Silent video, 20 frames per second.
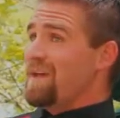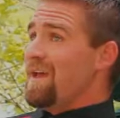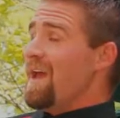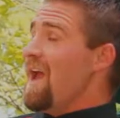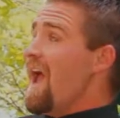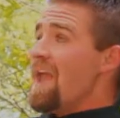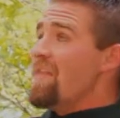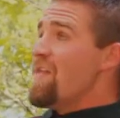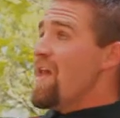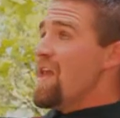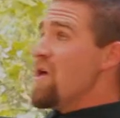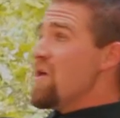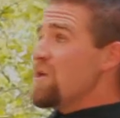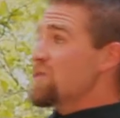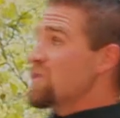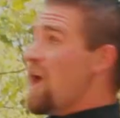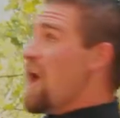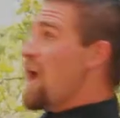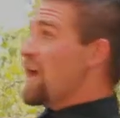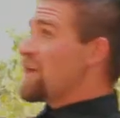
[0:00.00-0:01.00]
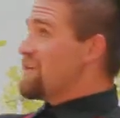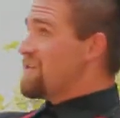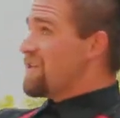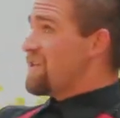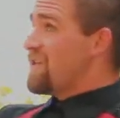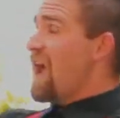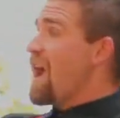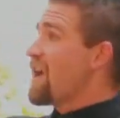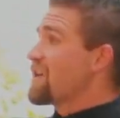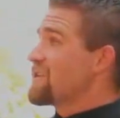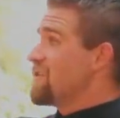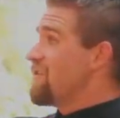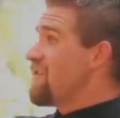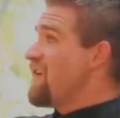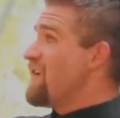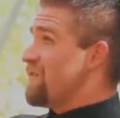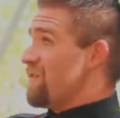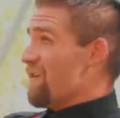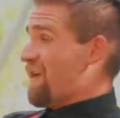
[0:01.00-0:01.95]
And they don't talk to the doctor either.